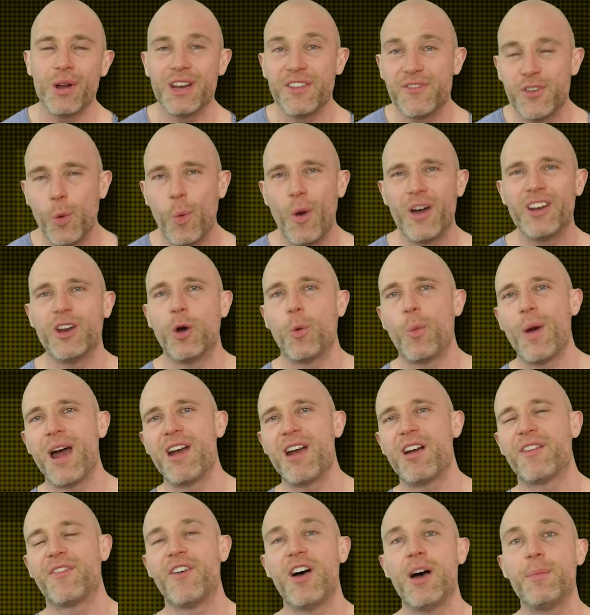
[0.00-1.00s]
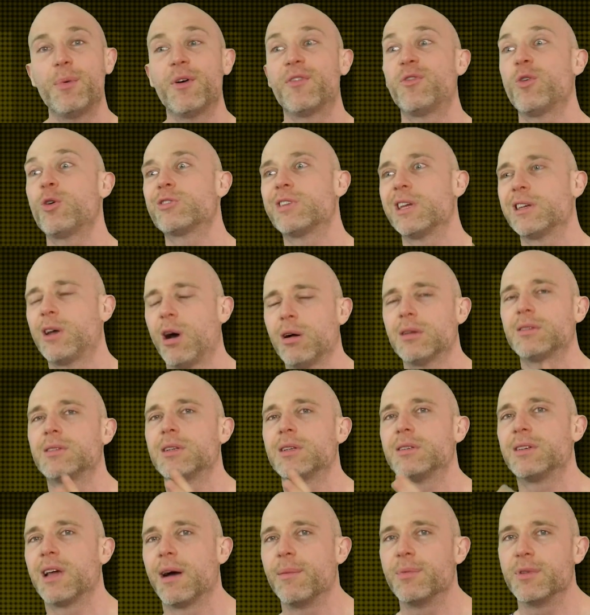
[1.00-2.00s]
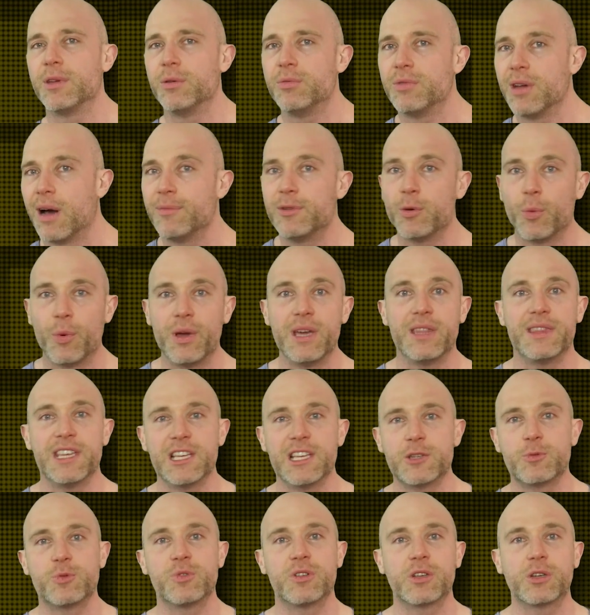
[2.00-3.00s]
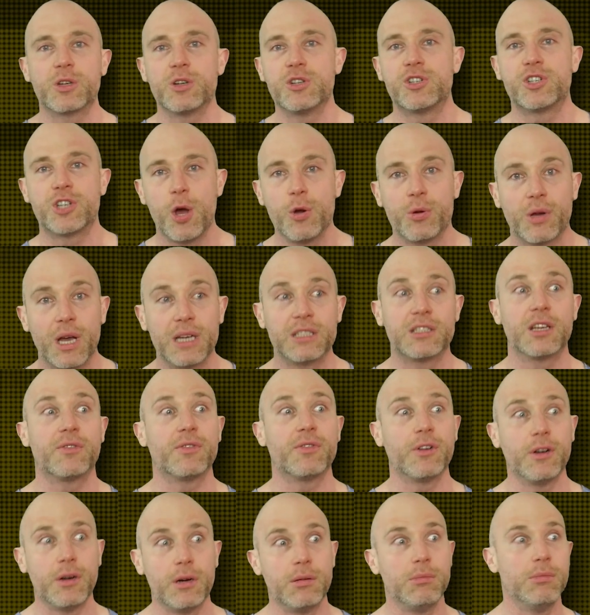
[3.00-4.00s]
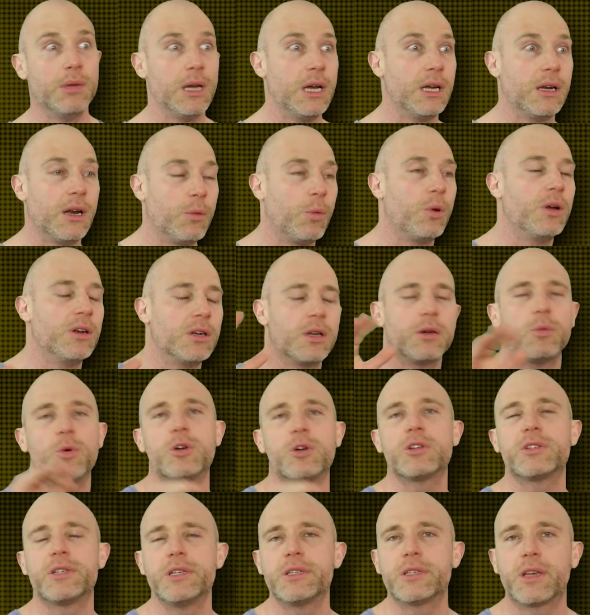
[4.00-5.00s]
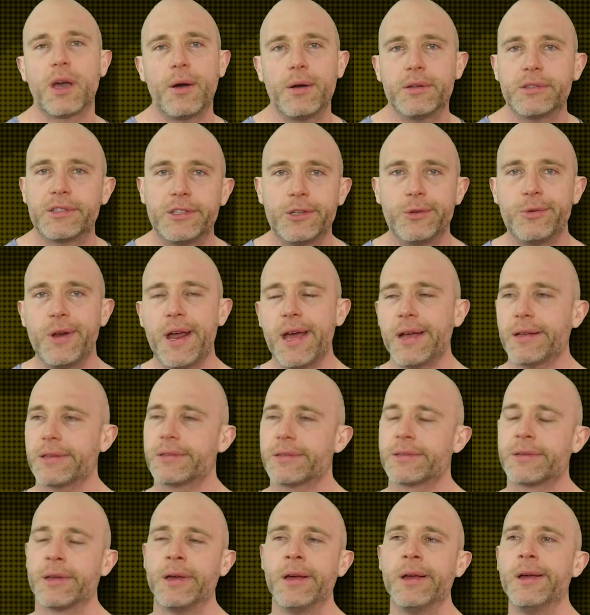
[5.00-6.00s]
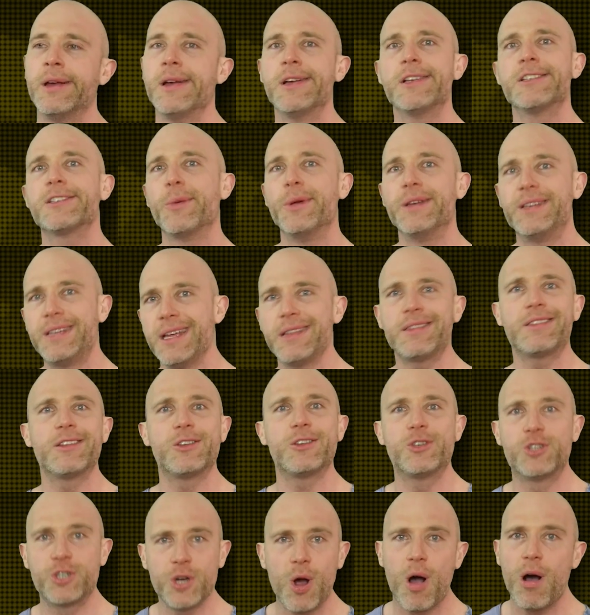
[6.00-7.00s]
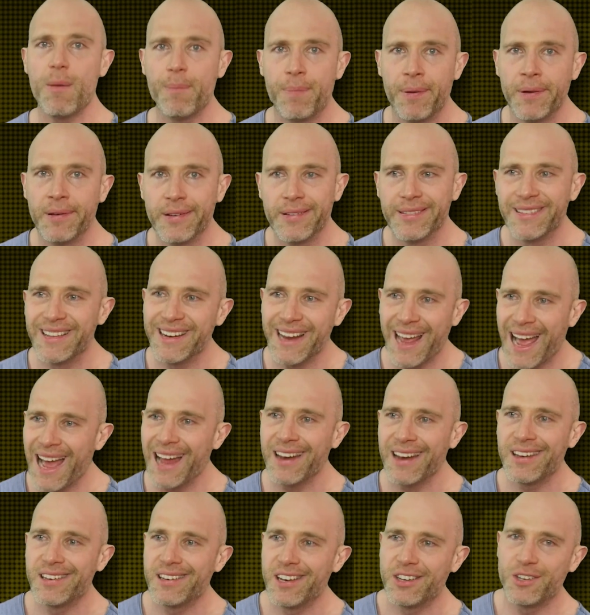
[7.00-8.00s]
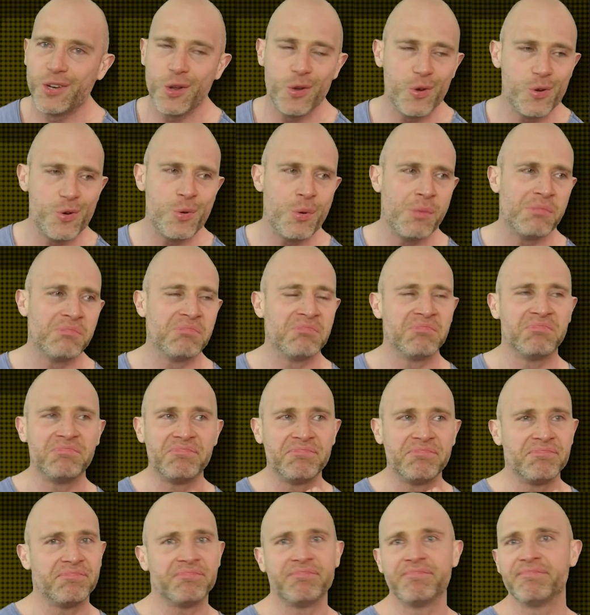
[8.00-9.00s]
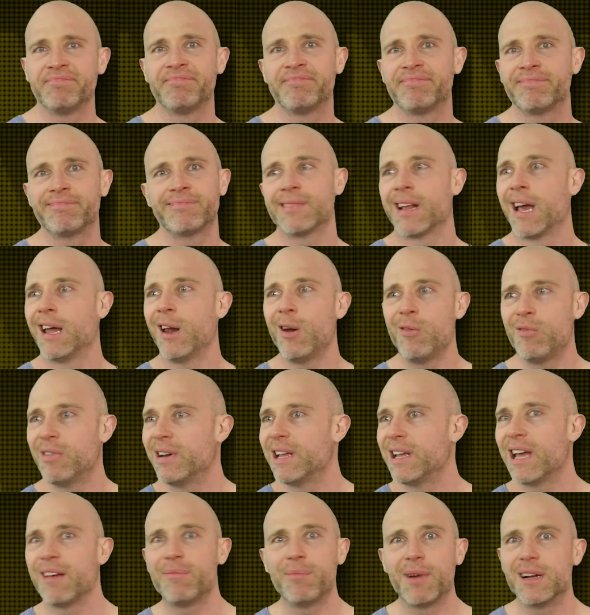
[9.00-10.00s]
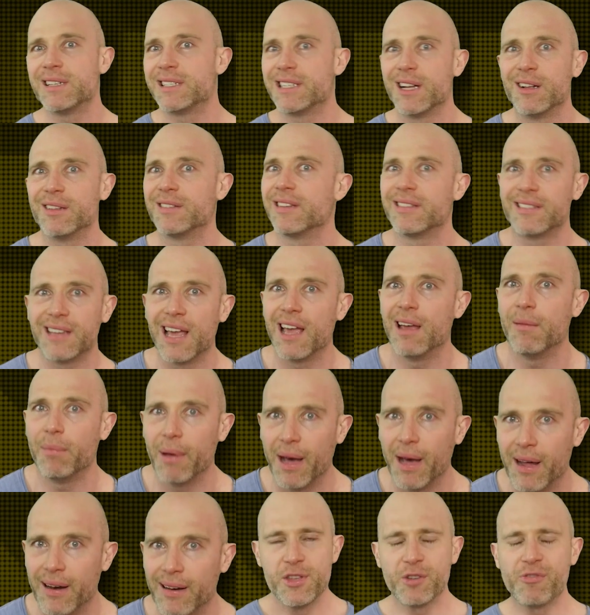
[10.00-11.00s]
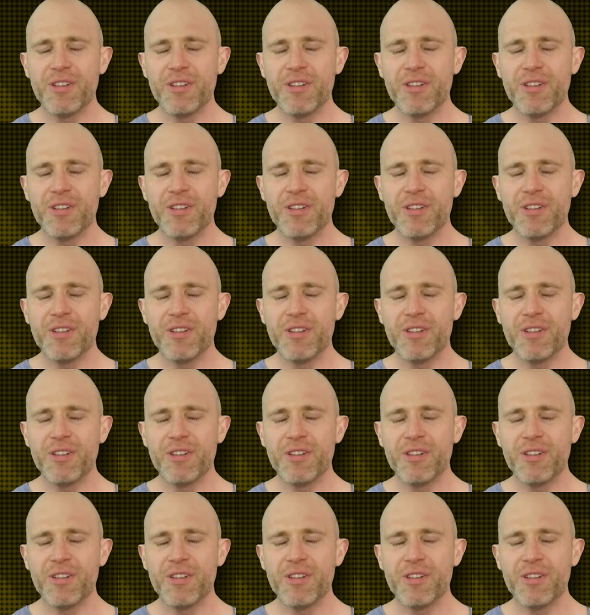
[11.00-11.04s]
and if you weren't aware of her before she got to WWE, this was a good showcase of, oh man, I wonder what she's going to do next. So it did the job that it had to do. I don't really have much else to say about it. The